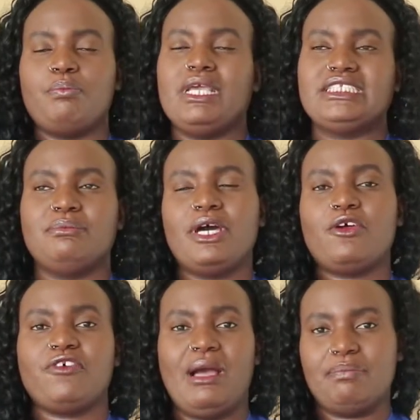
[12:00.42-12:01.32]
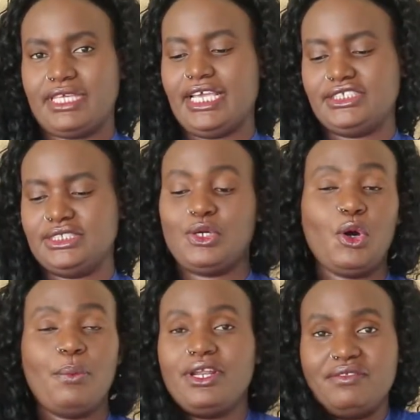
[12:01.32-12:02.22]
It's a matter of application. The
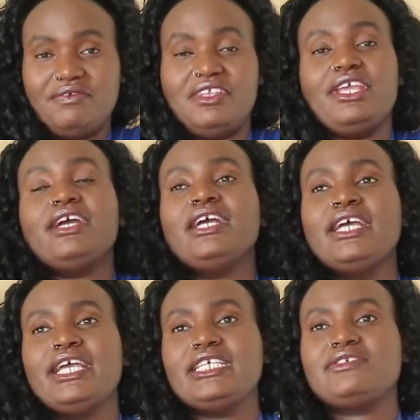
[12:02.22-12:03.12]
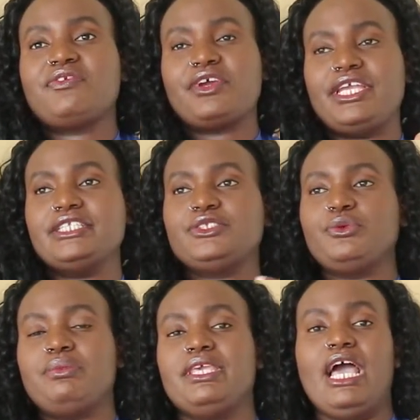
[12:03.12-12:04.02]
whole point of the video is for it
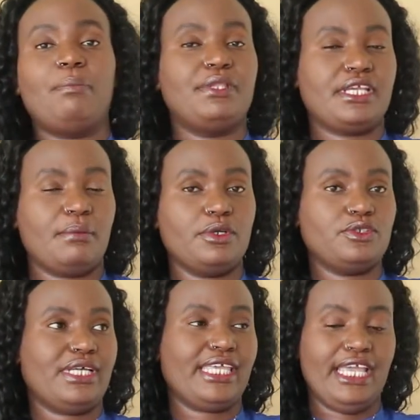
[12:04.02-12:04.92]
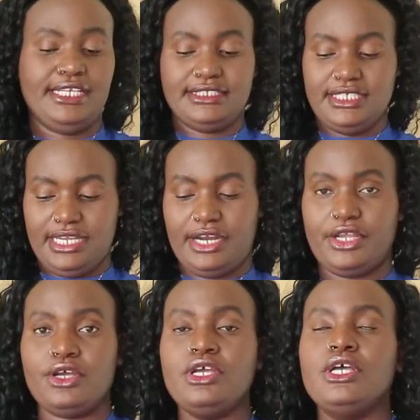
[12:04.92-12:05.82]
to be applicable to like any
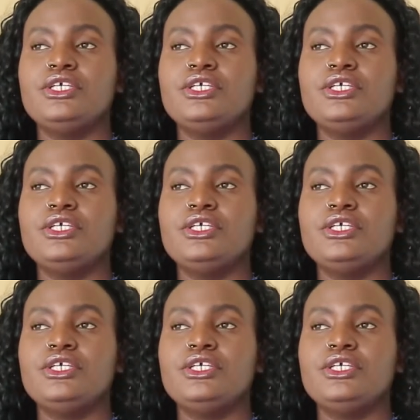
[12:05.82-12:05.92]
scenario.